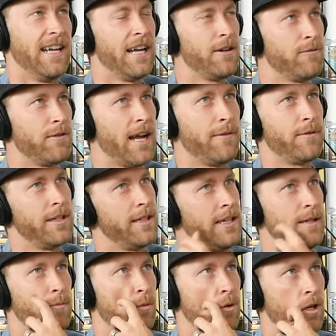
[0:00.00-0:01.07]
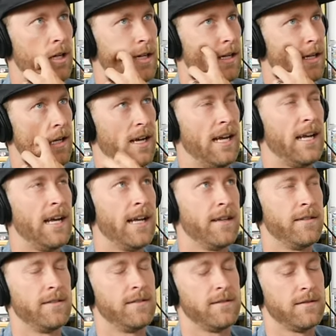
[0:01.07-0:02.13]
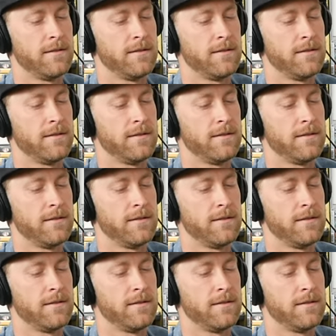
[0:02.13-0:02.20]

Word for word: I don't ride with it anymore. I had